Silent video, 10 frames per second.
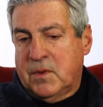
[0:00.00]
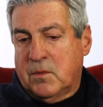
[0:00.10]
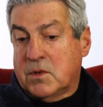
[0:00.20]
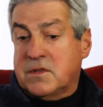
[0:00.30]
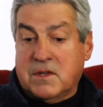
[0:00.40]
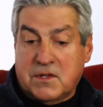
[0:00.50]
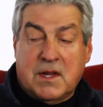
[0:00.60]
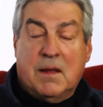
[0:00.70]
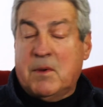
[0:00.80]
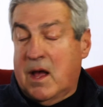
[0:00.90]
was the
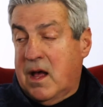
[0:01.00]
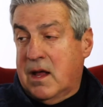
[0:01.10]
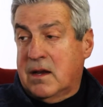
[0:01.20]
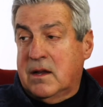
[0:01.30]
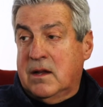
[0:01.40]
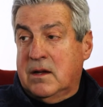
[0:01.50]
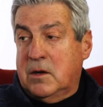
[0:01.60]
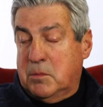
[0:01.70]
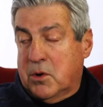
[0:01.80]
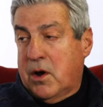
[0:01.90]
same God
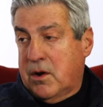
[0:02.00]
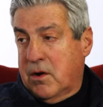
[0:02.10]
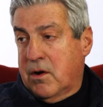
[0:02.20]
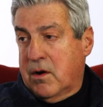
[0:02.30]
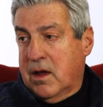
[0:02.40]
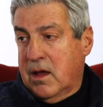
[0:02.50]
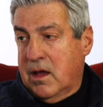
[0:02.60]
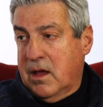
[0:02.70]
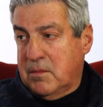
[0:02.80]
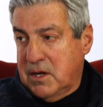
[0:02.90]
who brought her
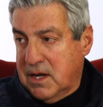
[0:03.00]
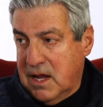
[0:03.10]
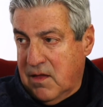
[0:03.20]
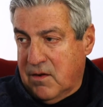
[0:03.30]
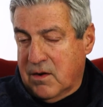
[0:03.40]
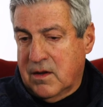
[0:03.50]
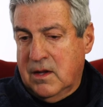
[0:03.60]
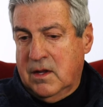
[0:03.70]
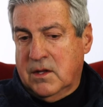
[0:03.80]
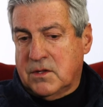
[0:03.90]
and me together.
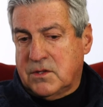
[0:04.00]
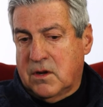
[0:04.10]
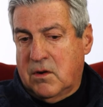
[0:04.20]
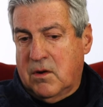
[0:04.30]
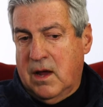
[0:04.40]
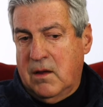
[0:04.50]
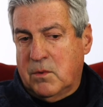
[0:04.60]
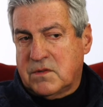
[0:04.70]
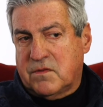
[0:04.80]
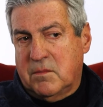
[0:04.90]
So it
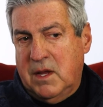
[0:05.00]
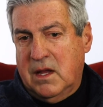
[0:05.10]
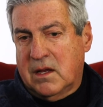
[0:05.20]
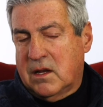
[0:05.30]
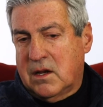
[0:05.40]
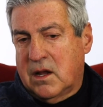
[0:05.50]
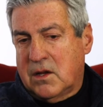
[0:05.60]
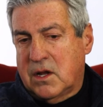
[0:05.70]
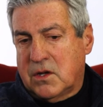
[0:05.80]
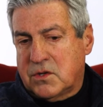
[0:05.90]
was for me
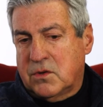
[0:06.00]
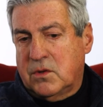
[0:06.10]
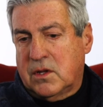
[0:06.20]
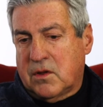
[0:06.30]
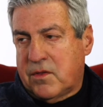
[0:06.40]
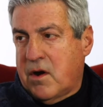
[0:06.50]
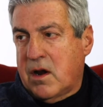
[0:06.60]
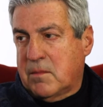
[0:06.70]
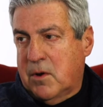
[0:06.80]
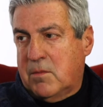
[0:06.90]
a truly
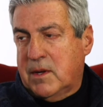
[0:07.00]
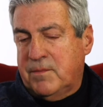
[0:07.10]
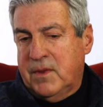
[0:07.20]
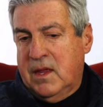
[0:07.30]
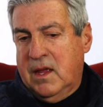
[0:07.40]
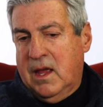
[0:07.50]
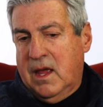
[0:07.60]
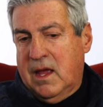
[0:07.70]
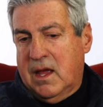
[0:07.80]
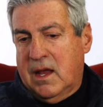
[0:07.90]
cathartic moment.
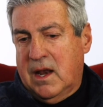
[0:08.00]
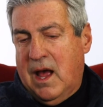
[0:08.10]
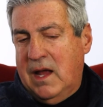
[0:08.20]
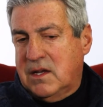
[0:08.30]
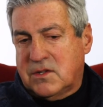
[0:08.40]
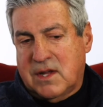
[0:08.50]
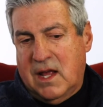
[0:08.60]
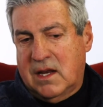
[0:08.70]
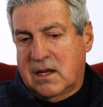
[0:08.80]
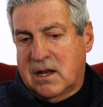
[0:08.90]
And I
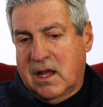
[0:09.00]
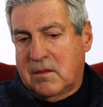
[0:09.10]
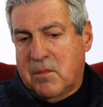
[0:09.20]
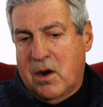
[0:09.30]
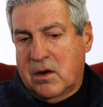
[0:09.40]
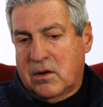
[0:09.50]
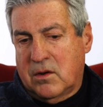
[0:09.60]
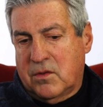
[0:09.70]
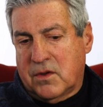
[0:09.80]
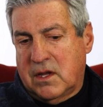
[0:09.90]
decided, like Martin
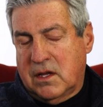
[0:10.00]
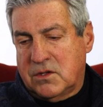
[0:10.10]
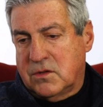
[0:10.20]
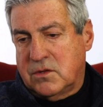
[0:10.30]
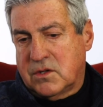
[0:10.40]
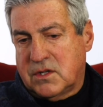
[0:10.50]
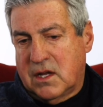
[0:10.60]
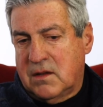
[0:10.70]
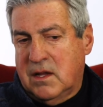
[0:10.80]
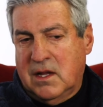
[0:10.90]
Luther King Jr.
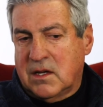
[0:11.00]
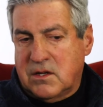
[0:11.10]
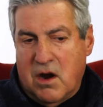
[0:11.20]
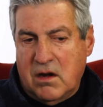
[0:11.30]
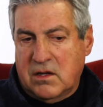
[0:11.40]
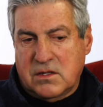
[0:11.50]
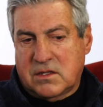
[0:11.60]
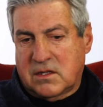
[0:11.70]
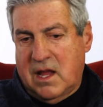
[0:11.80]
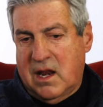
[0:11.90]
said,
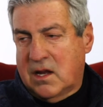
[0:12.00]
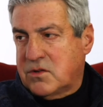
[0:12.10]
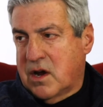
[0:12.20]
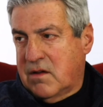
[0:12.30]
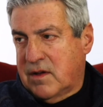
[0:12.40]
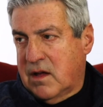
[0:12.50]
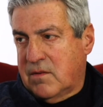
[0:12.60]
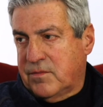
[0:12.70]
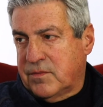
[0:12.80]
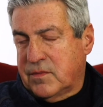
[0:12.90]
darkness cannot drive out